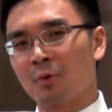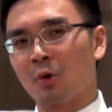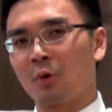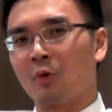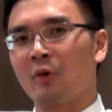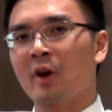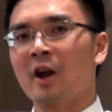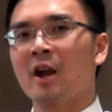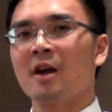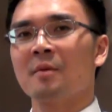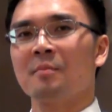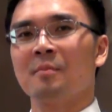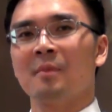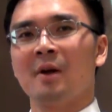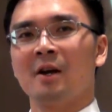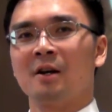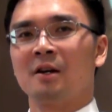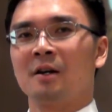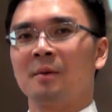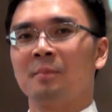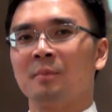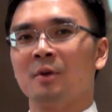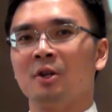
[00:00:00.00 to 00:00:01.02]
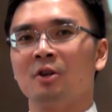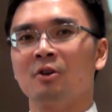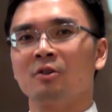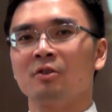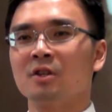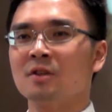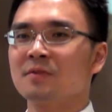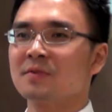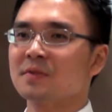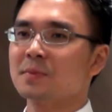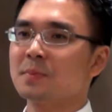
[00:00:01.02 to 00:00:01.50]
program
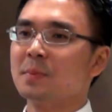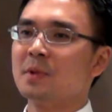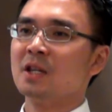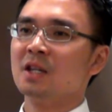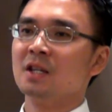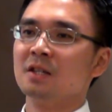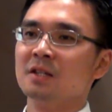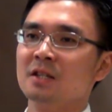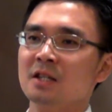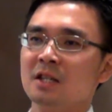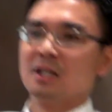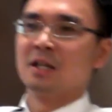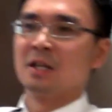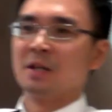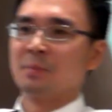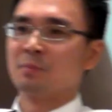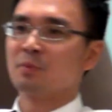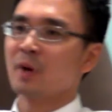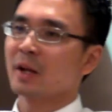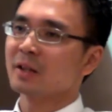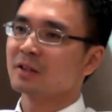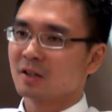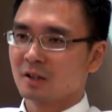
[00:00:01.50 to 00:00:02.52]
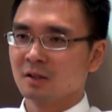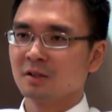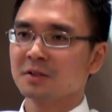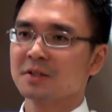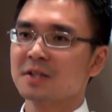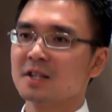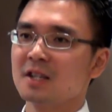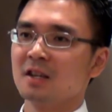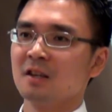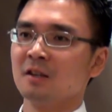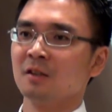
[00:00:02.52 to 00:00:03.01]
gives me the practical
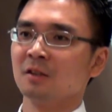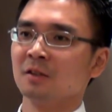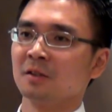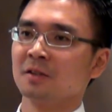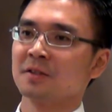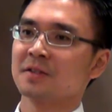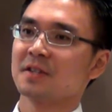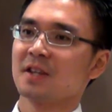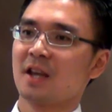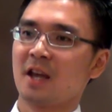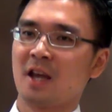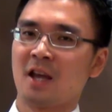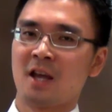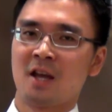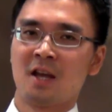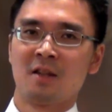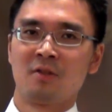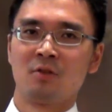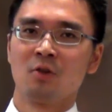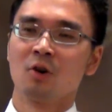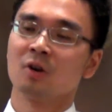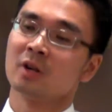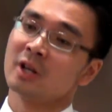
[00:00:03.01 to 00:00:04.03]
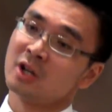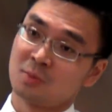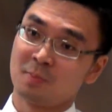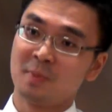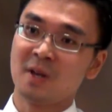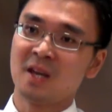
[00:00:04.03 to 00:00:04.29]
skills and knowledge